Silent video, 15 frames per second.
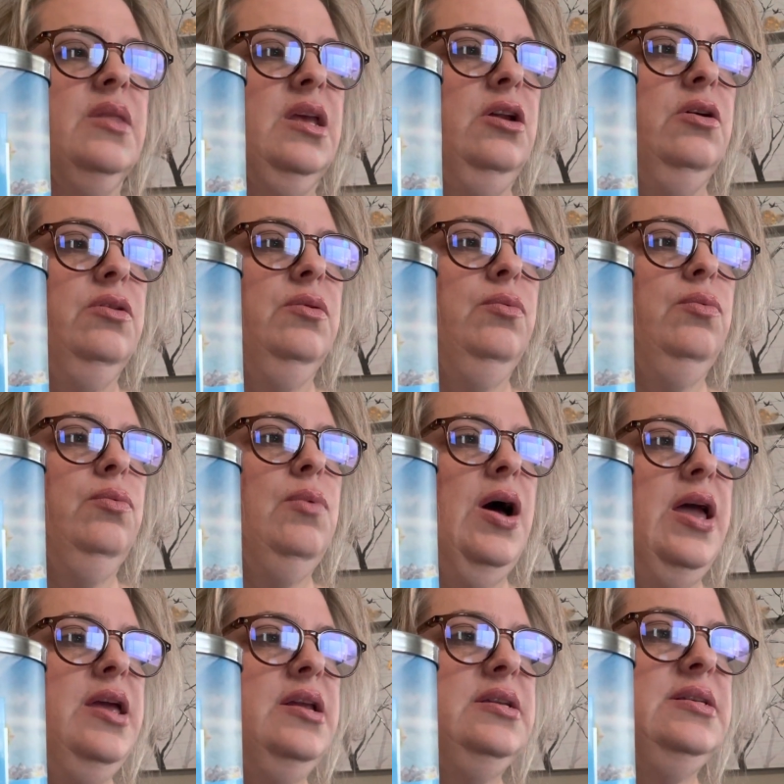the
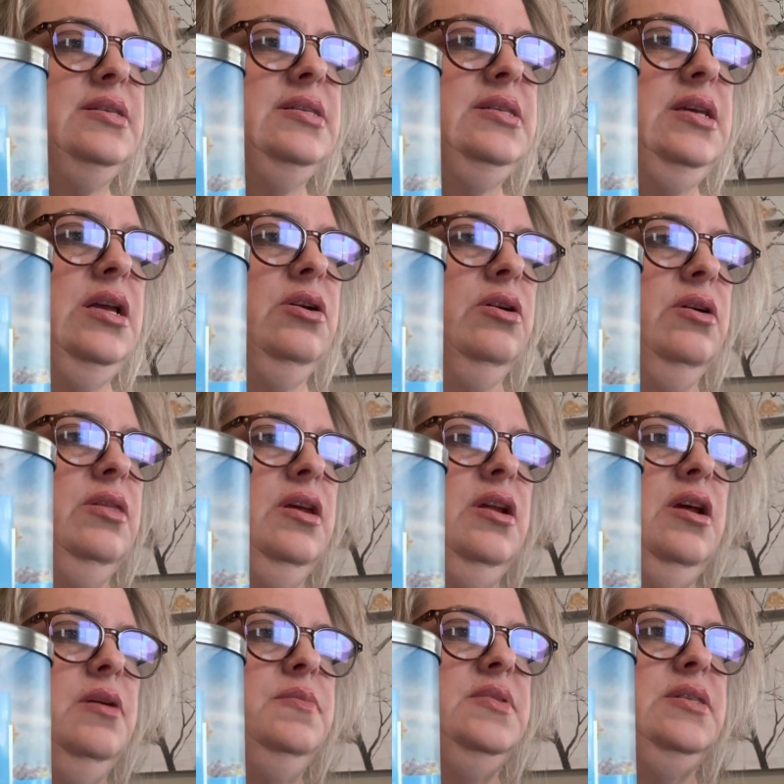white cedar, and then
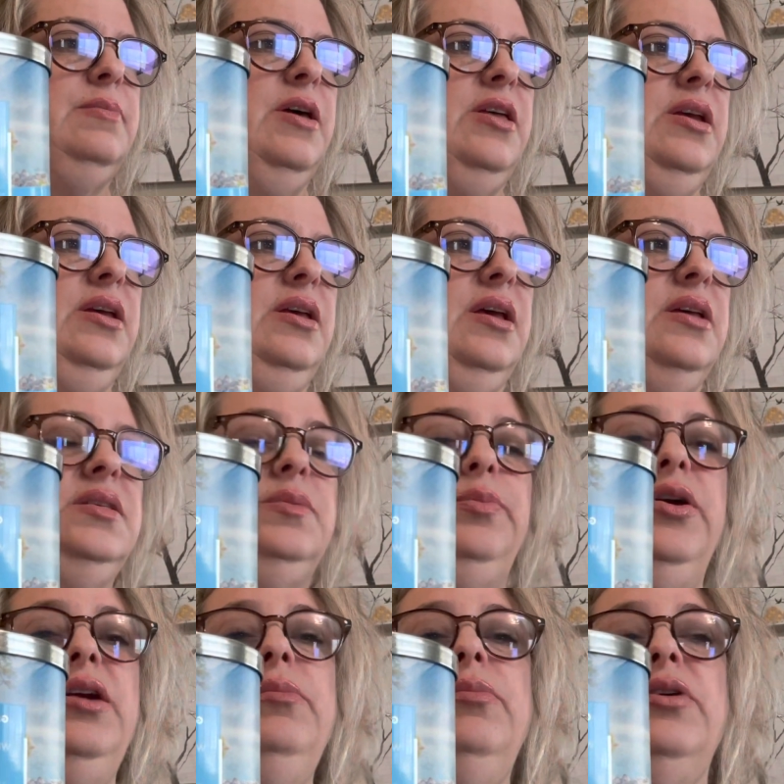I'm smelling a
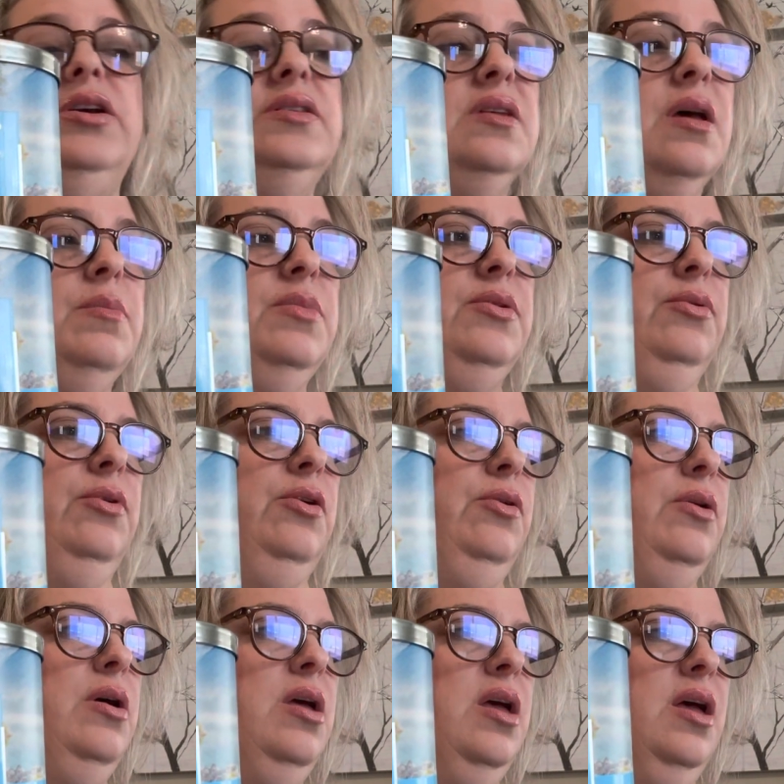spring breeze come through,
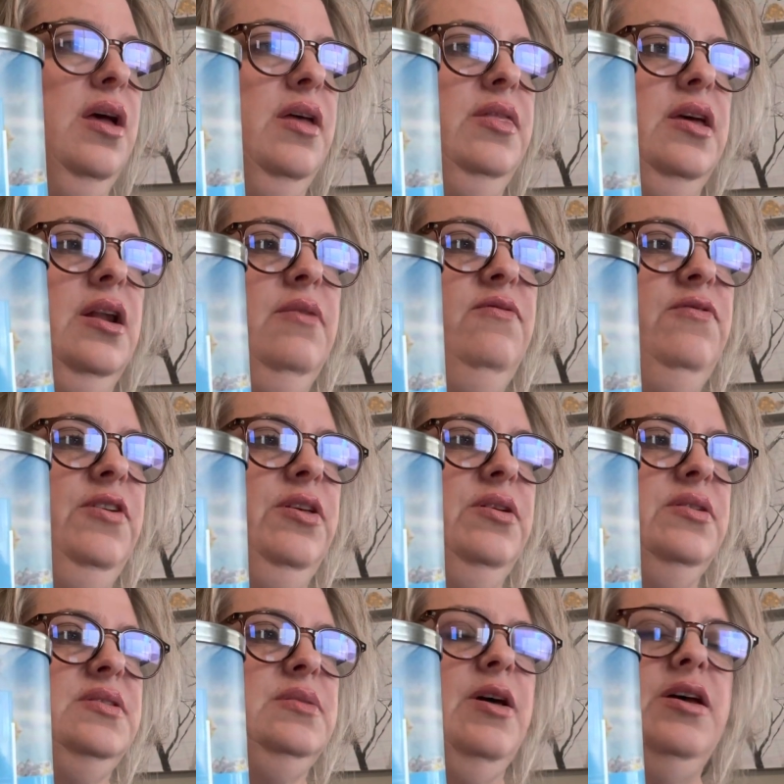and then I'm
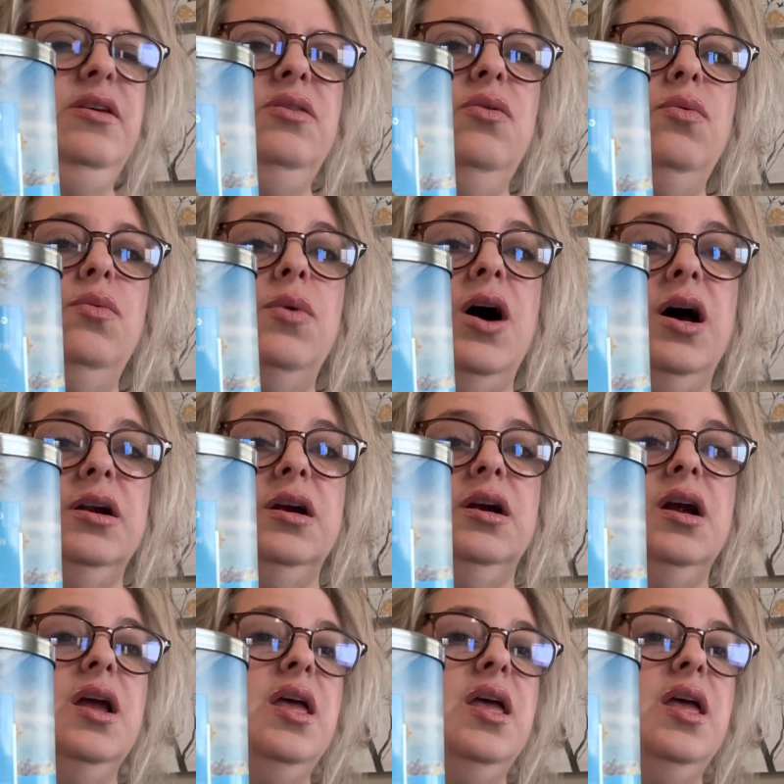smelling the water,